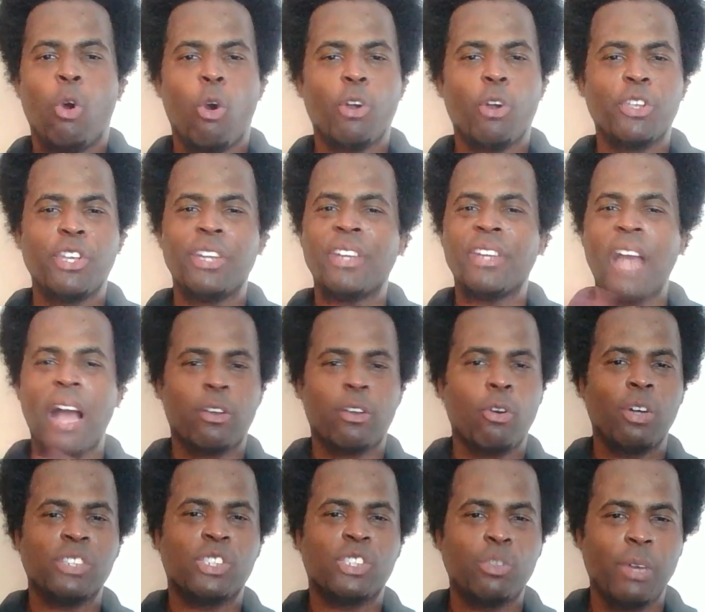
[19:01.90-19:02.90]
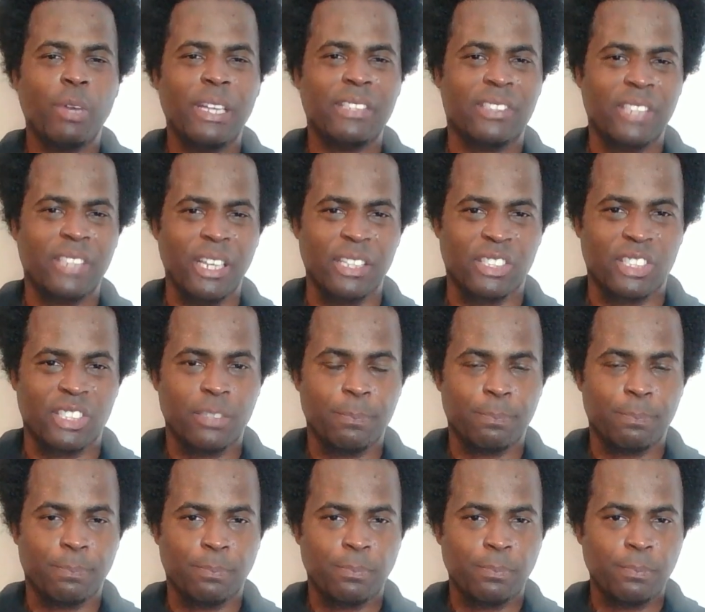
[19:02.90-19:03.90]
or you're not going to exist.
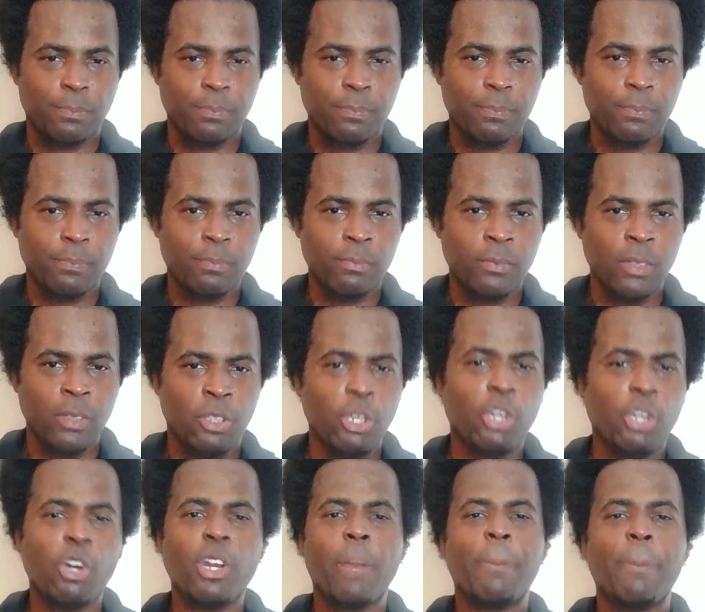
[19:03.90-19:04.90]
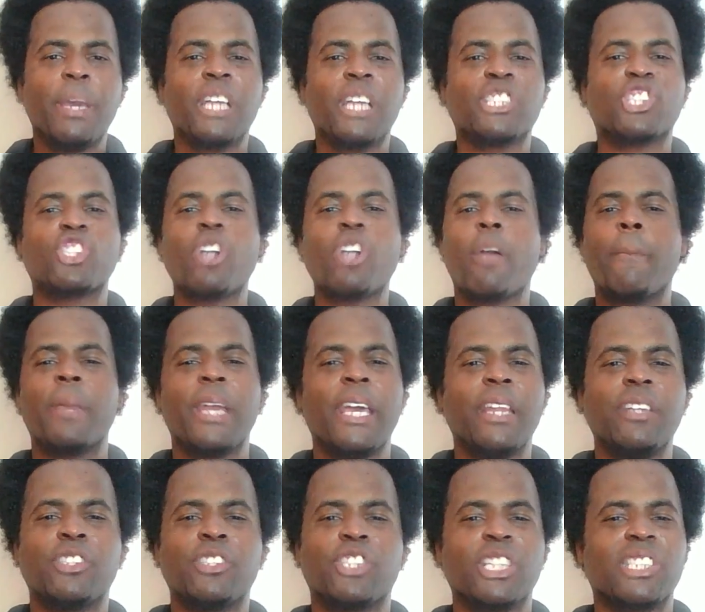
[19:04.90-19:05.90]
You're going to be
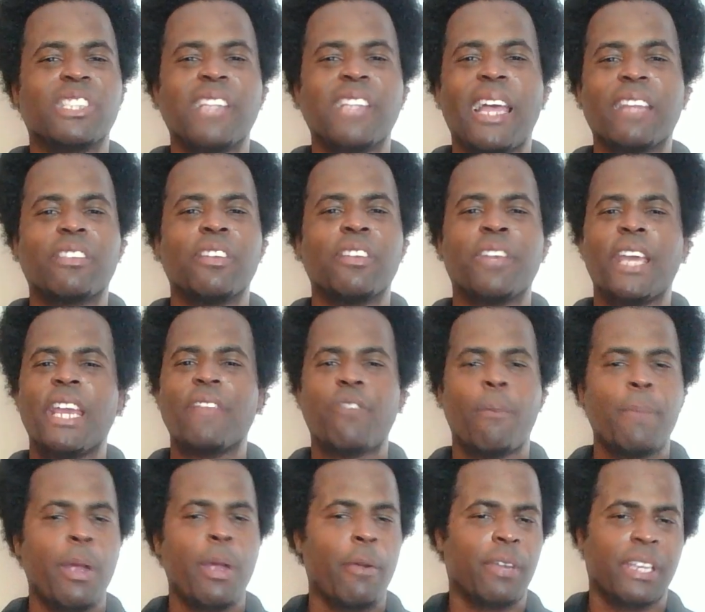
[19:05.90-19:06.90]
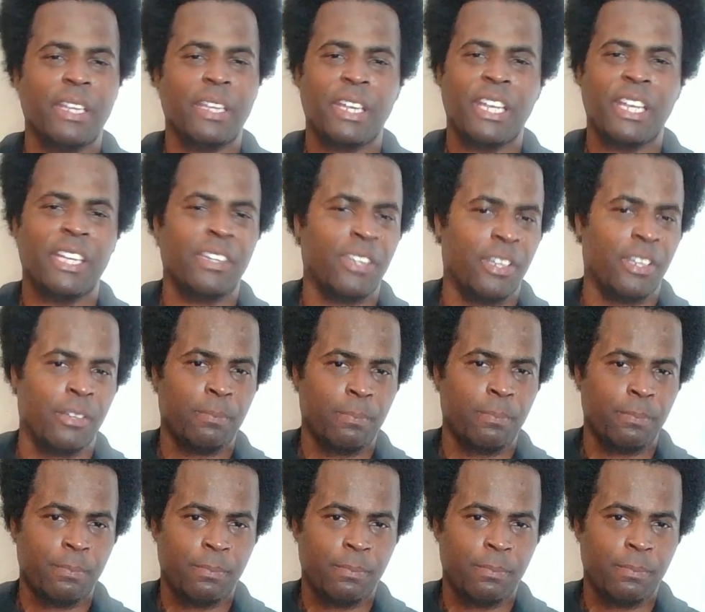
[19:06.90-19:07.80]
exterminated just like the Native American Indian.